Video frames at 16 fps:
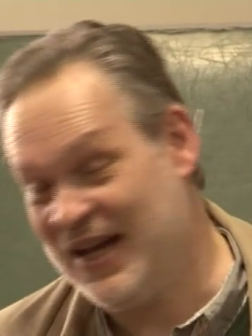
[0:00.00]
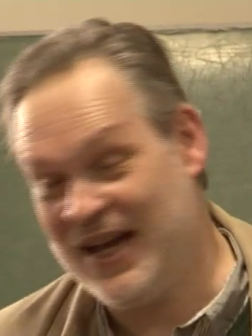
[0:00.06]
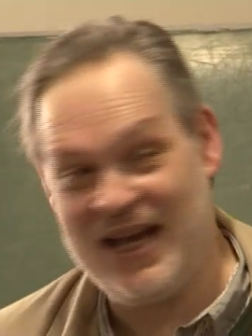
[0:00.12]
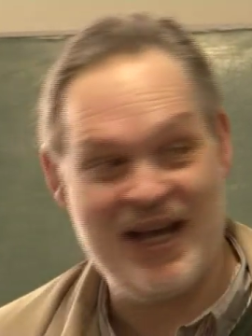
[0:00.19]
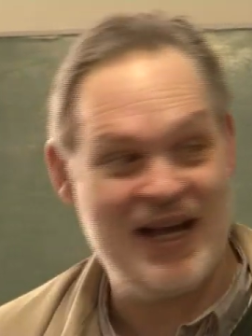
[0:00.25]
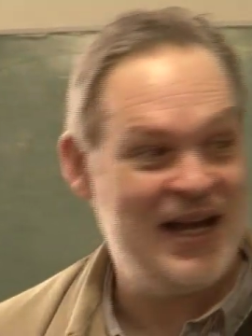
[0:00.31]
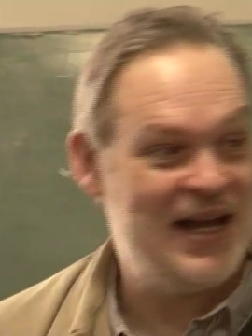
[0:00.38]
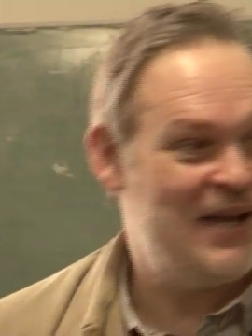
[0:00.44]

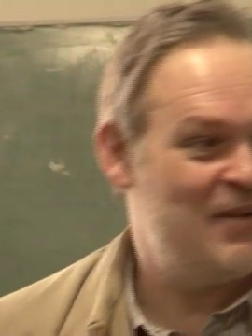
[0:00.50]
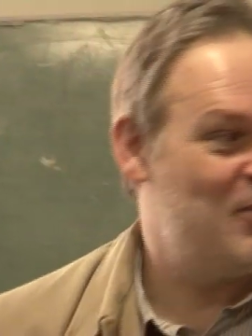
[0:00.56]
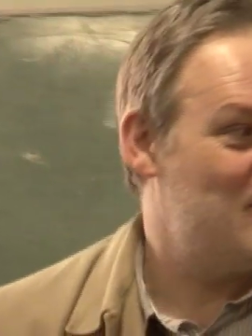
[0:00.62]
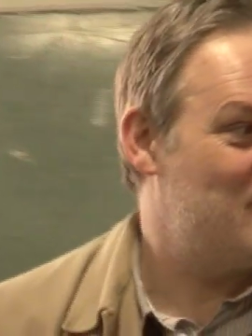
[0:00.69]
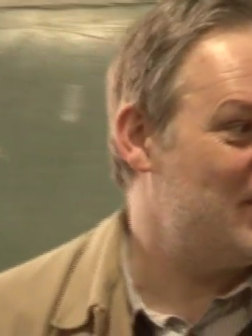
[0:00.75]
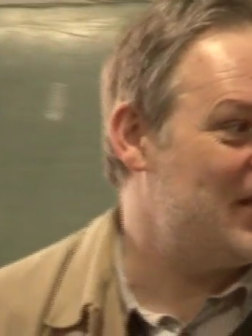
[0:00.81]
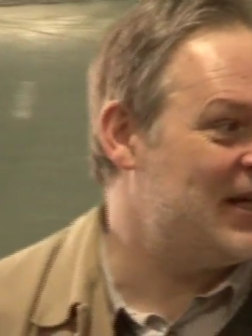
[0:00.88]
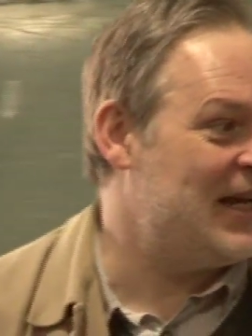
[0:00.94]
It
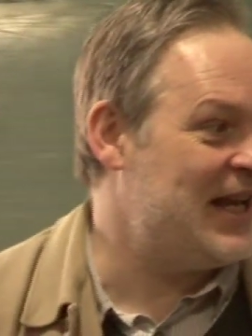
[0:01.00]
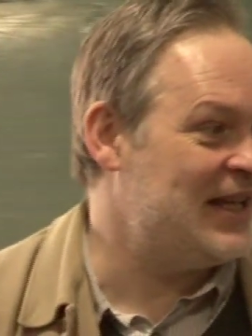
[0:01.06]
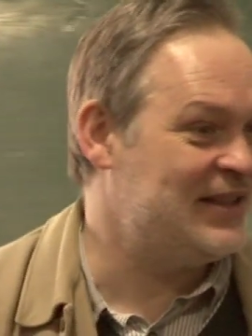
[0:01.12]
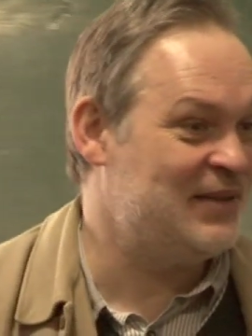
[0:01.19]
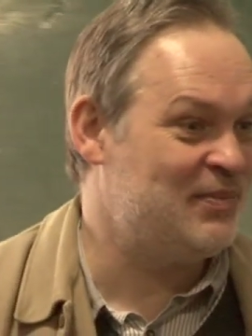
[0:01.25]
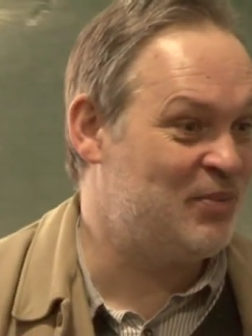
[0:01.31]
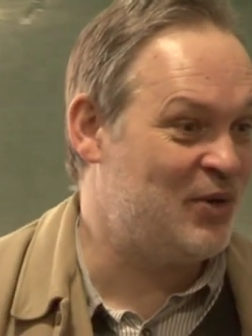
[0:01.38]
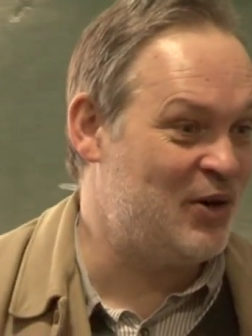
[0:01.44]
would be
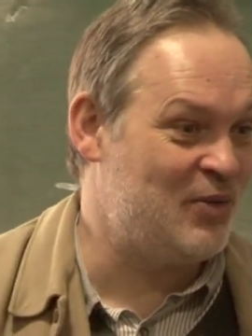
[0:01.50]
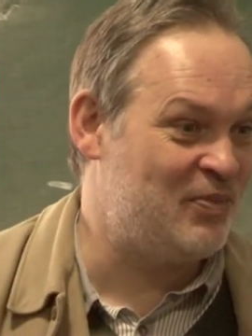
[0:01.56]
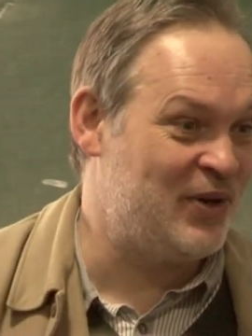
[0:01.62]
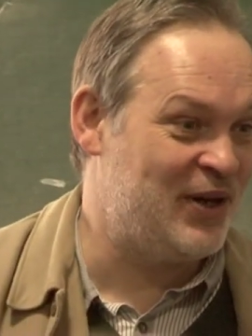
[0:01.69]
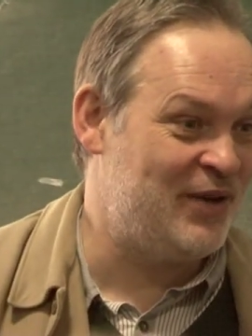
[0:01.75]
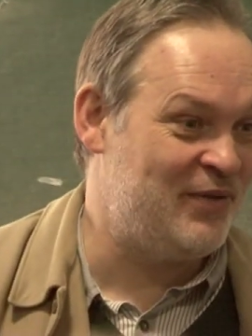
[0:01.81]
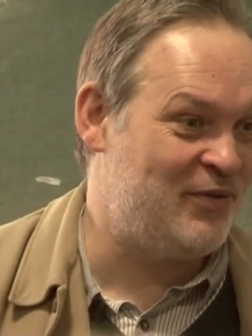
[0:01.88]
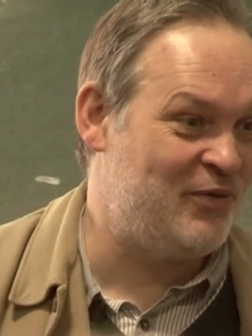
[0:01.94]
less
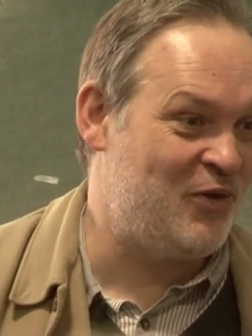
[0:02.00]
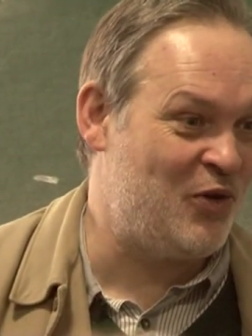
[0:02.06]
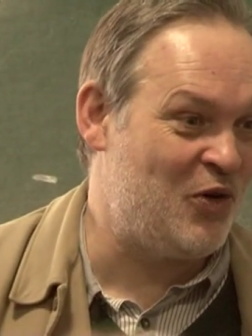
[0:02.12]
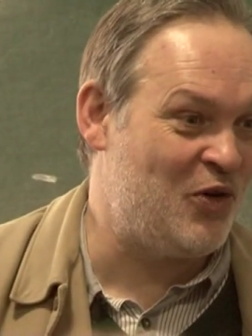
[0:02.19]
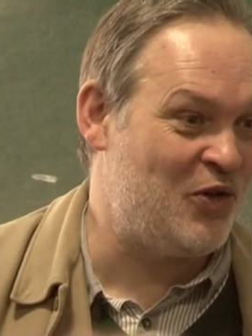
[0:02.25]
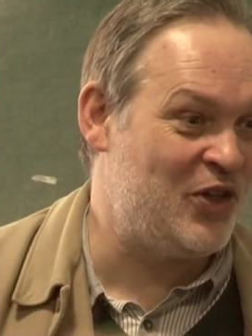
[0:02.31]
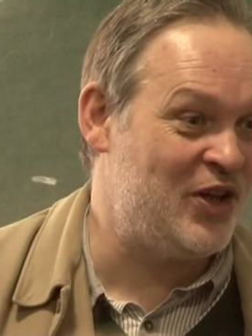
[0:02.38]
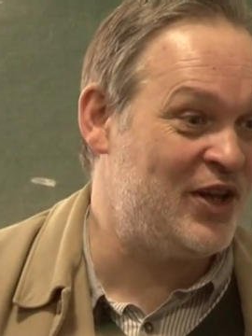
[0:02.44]
appropriate
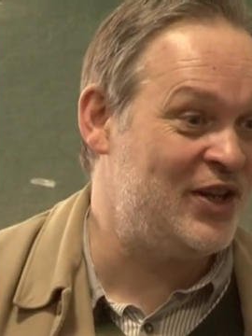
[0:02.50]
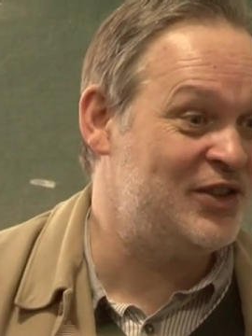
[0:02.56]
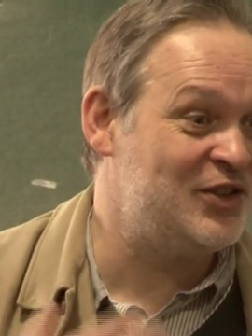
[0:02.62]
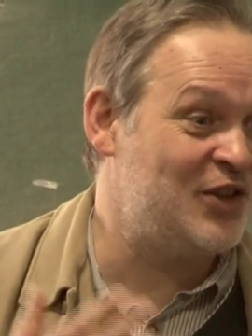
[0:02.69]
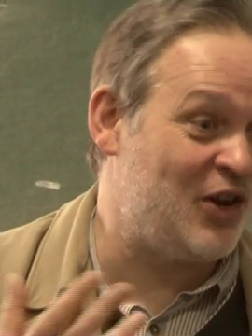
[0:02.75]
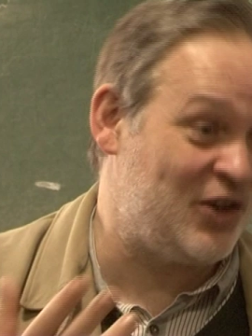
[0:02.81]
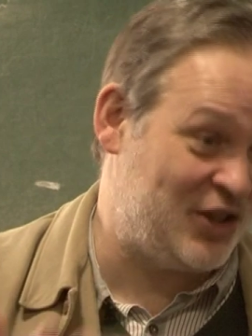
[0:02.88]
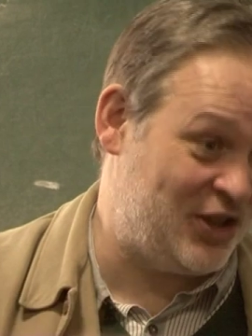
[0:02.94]
for the
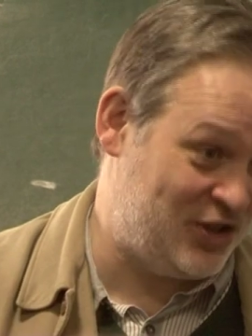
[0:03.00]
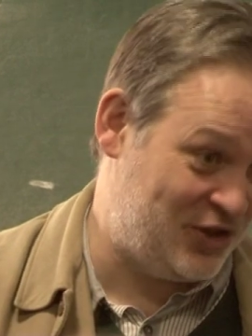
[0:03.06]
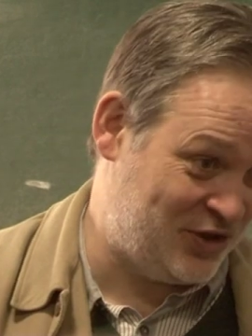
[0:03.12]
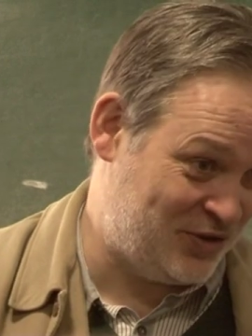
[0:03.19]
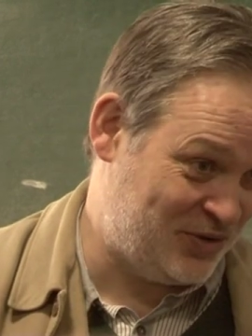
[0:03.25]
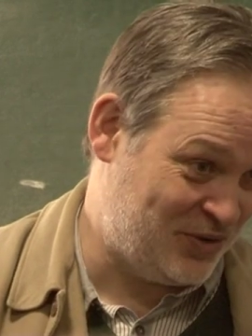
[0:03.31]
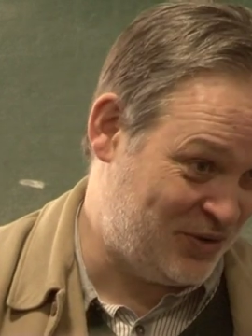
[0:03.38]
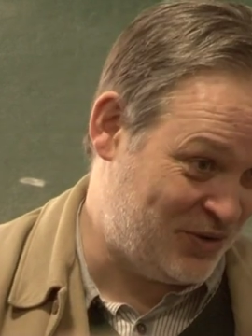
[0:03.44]

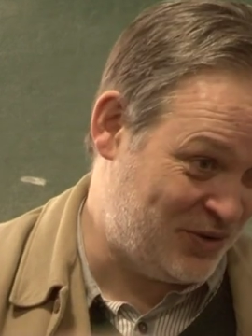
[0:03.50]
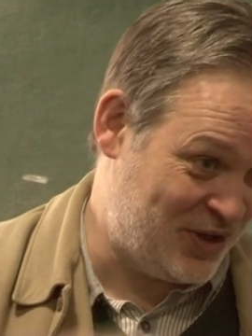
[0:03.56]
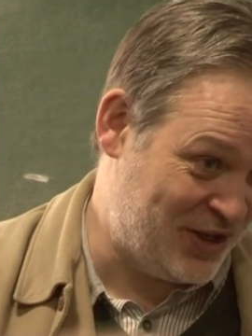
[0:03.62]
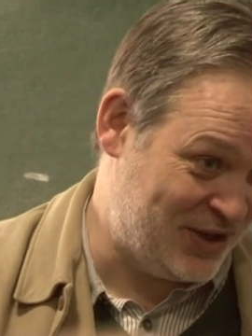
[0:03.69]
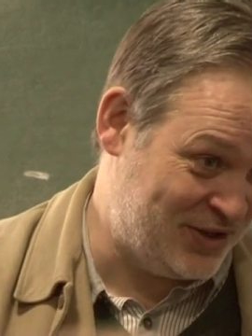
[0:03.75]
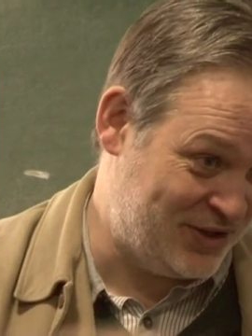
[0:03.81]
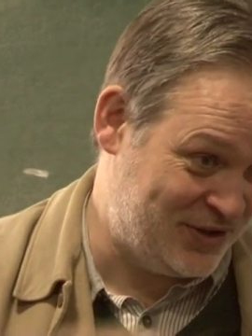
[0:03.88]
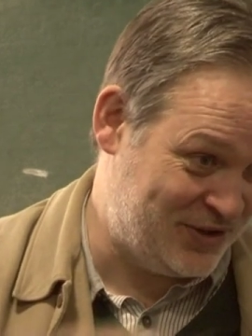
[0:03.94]
Scottish
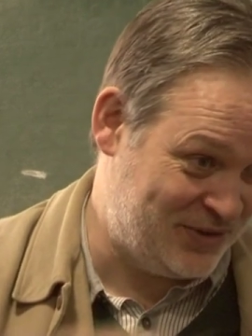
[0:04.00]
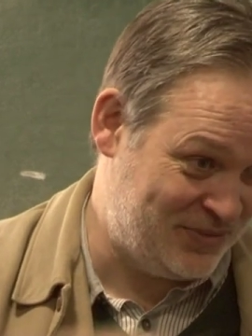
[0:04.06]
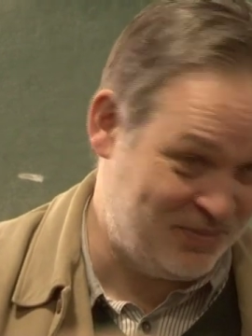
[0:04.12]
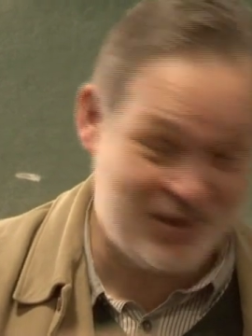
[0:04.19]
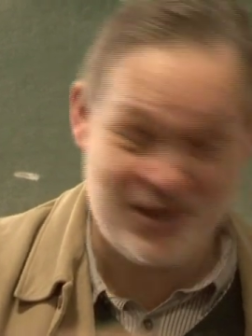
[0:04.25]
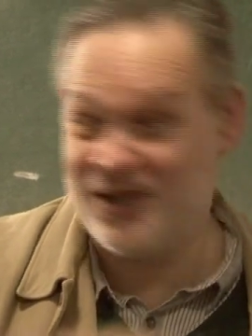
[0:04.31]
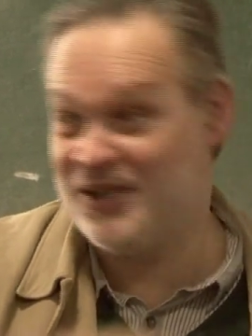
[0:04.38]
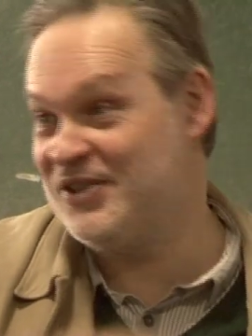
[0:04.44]
audience
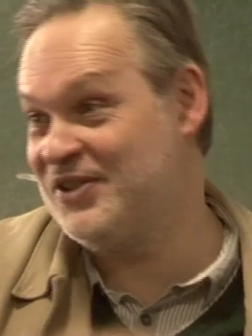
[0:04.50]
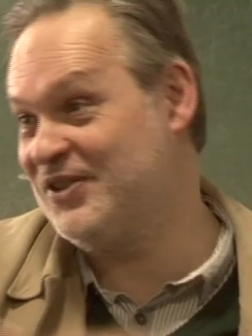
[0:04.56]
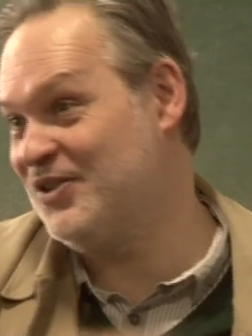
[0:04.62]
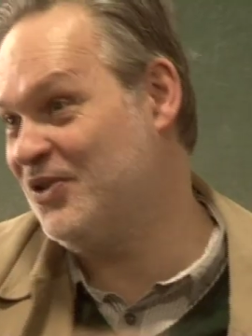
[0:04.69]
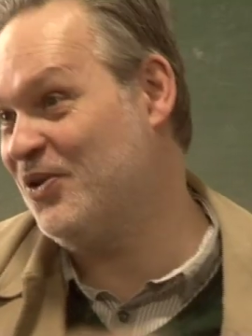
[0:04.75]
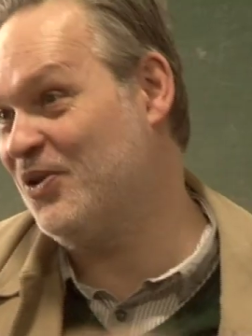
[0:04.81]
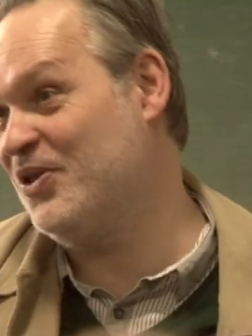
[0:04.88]
because,